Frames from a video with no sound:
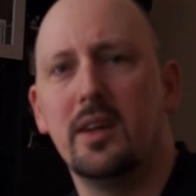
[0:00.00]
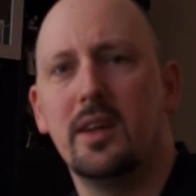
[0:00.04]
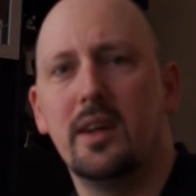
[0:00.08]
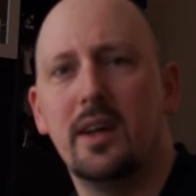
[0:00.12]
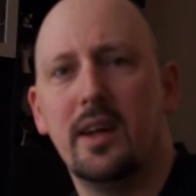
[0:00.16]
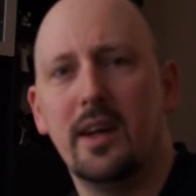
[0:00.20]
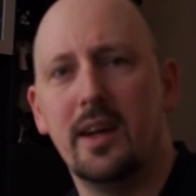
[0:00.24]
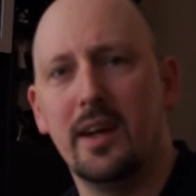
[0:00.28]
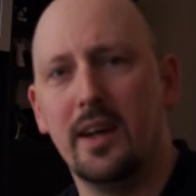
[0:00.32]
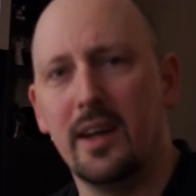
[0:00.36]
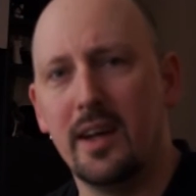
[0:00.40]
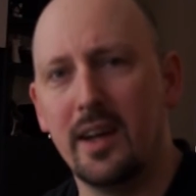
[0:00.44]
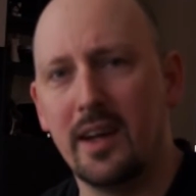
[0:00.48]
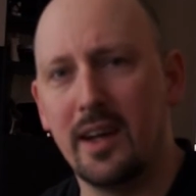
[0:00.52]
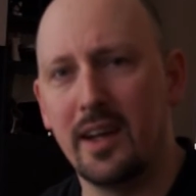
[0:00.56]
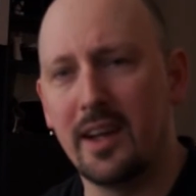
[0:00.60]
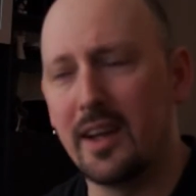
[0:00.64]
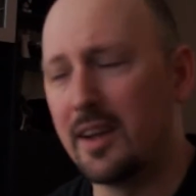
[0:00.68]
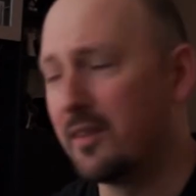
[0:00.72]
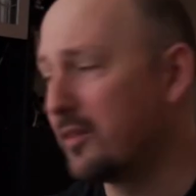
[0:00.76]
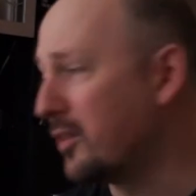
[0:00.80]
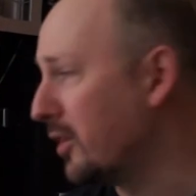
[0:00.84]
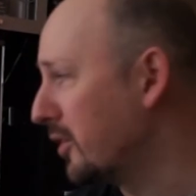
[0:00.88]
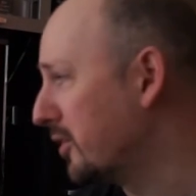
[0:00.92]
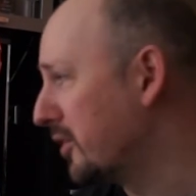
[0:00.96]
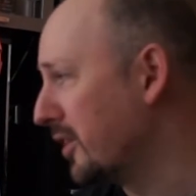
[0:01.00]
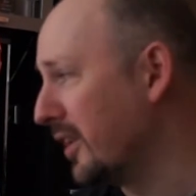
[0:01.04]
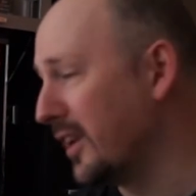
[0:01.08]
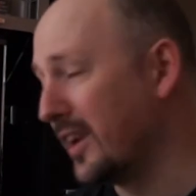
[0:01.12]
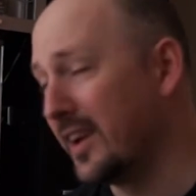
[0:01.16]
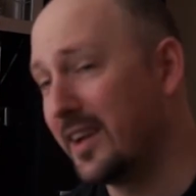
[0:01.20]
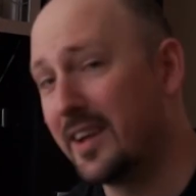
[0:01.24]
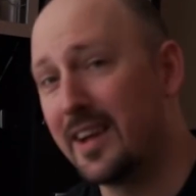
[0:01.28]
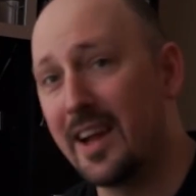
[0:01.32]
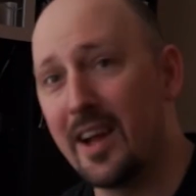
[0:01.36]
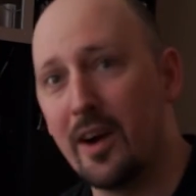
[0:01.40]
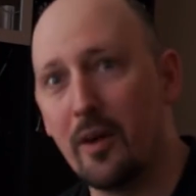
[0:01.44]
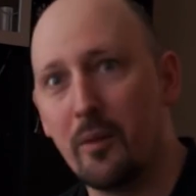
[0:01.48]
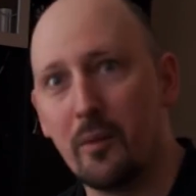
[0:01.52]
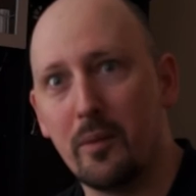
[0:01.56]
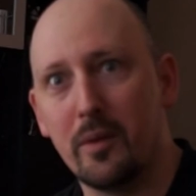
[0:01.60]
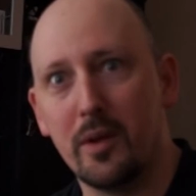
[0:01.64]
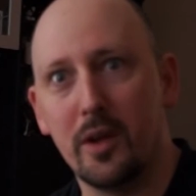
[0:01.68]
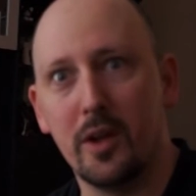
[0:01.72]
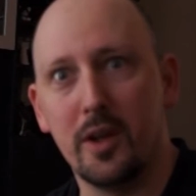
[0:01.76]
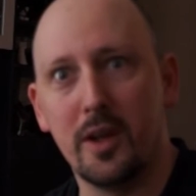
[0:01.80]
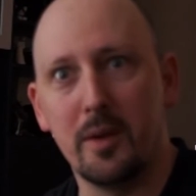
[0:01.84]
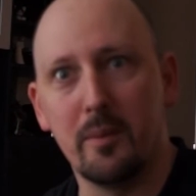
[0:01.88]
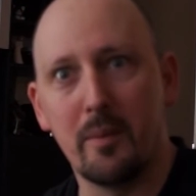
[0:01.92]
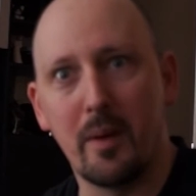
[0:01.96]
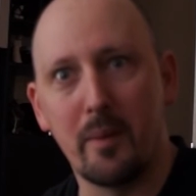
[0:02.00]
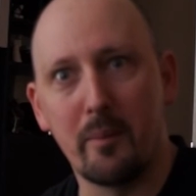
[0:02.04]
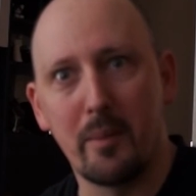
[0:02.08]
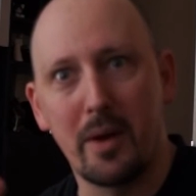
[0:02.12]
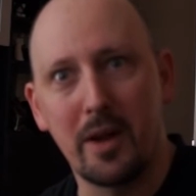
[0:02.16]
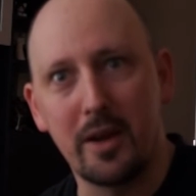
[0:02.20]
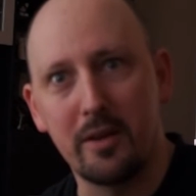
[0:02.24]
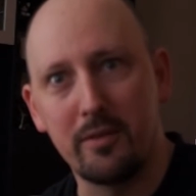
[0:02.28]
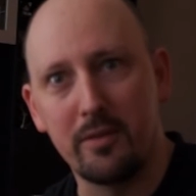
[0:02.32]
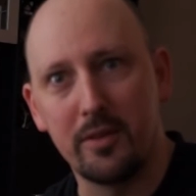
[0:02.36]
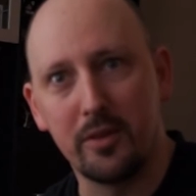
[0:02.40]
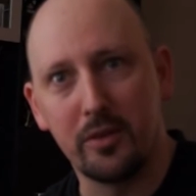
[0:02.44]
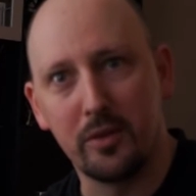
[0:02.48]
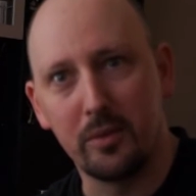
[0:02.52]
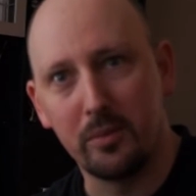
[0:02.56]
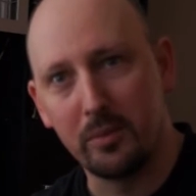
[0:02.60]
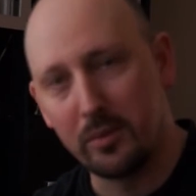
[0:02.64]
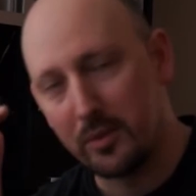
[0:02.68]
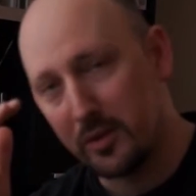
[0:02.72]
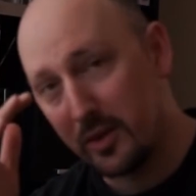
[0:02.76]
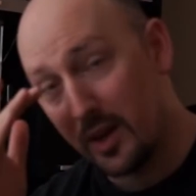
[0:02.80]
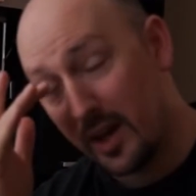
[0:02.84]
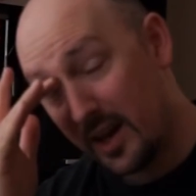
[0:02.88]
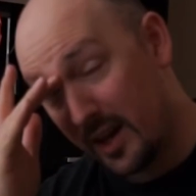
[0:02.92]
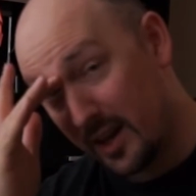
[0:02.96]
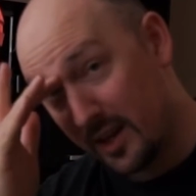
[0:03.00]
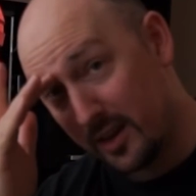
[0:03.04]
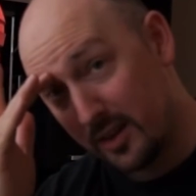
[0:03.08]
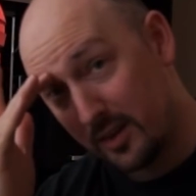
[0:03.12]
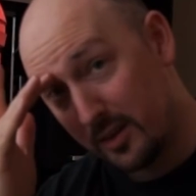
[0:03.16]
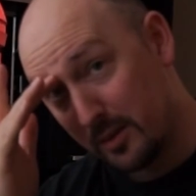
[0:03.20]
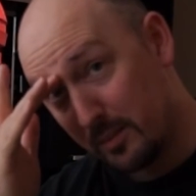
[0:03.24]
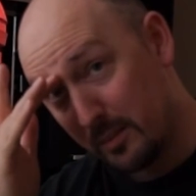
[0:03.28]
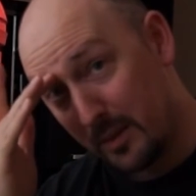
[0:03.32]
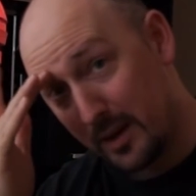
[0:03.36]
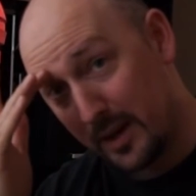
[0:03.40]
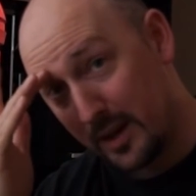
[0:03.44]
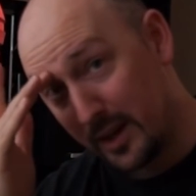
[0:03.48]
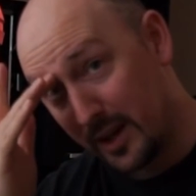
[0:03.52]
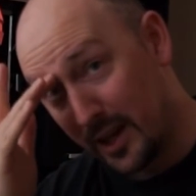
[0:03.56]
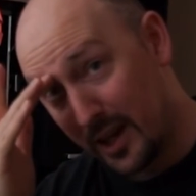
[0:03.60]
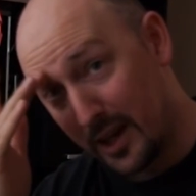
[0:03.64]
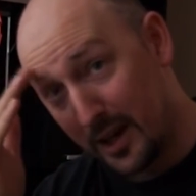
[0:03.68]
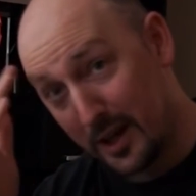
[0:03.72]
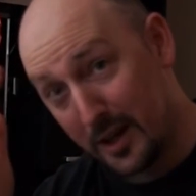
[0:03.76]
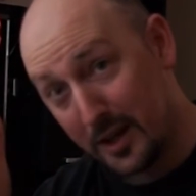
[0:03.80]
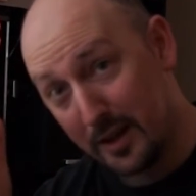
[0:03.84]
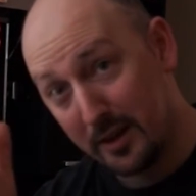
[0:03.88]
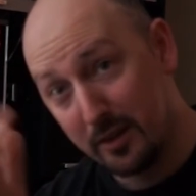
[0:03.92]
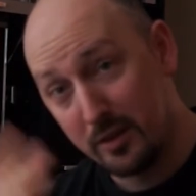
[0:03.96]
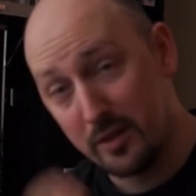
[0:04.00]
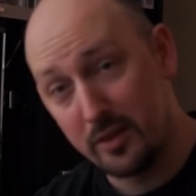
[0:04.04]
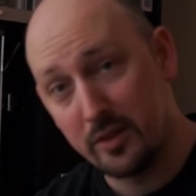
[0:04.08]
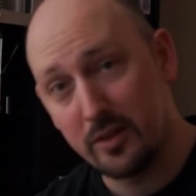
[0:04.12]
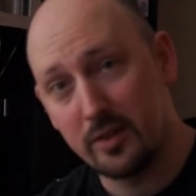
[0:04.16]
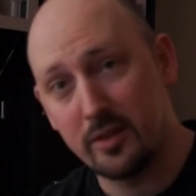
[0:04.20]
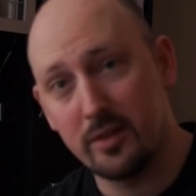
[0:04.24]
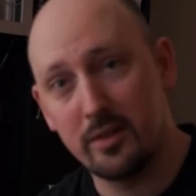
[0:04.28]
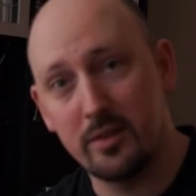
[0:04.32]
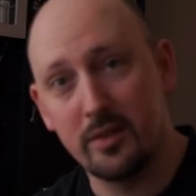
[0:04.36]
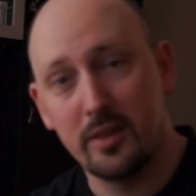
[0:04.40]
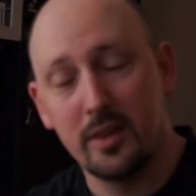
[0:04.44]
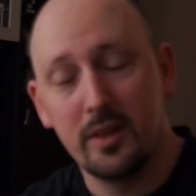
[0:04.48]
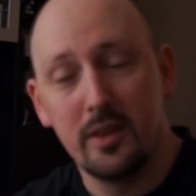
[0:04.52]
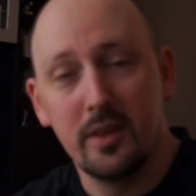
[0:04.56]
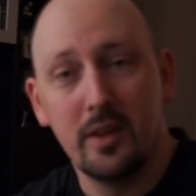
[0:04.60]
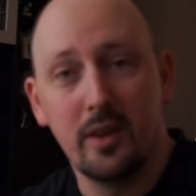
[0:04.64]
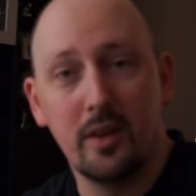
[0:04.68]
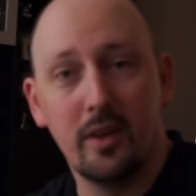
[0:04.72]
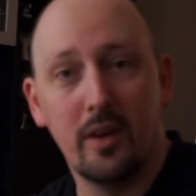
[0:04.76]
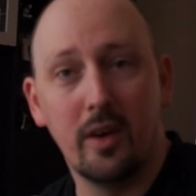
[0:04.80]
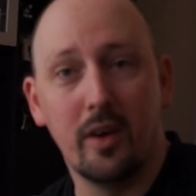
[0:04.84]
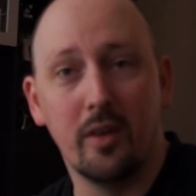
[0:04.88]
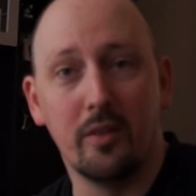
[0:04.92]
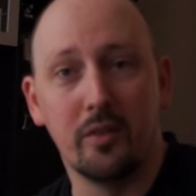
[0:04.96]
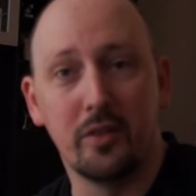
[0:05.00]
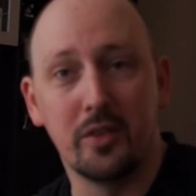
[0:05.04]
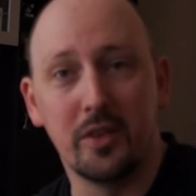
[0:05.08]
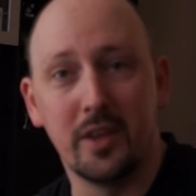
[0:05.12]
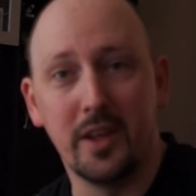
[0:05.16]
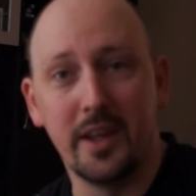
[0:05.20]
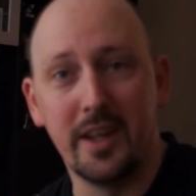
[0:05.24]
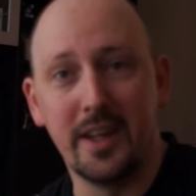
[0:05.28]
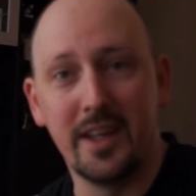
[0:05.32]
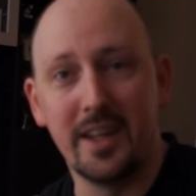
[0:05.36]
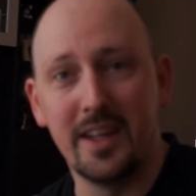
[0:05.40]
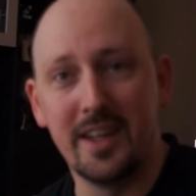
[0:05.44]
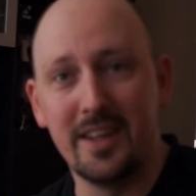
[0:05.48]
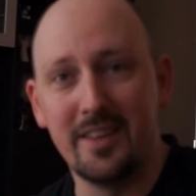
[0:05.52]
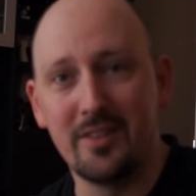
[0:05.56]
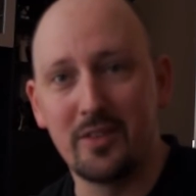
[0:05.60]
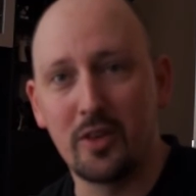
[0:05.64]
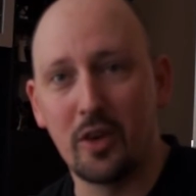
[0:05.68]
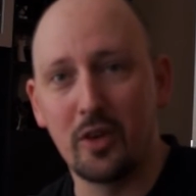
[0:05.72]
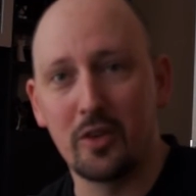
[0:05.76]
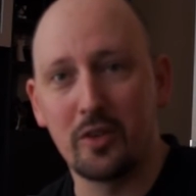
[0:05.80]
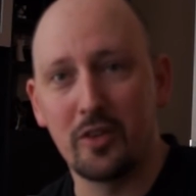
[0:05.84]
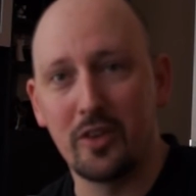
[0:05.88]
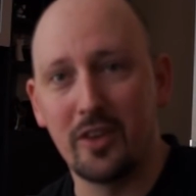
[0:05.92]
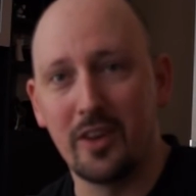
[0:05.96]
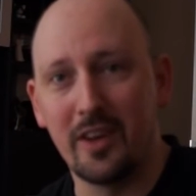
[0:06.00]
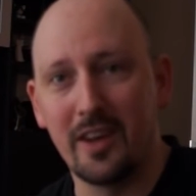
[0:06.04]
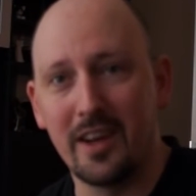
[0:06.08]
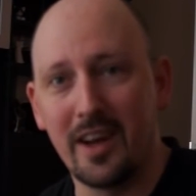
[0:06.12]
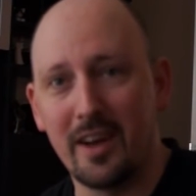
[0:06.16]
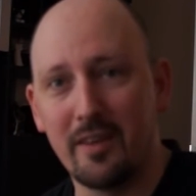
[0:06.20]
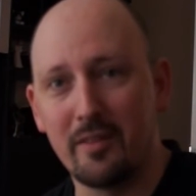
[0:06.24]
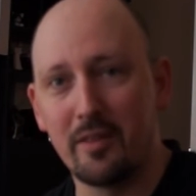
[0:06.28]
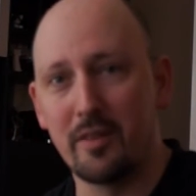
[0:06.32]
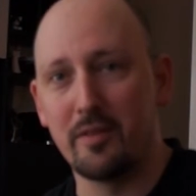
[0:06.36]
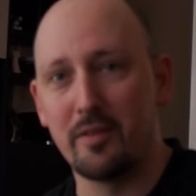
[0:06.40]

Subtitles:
And I've got to get on with learning my mannerisms and my lines. Obviously, he's got to have a